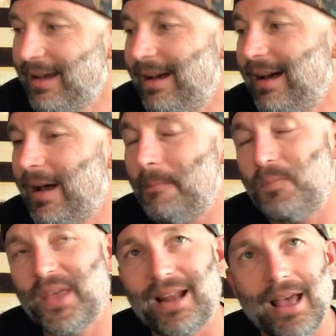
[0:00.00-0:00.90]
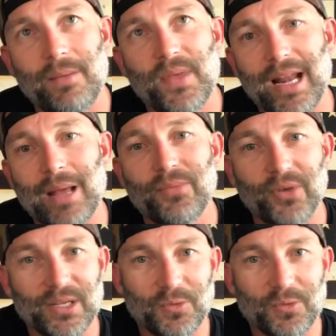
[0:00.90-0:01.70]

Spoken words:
that I'm friends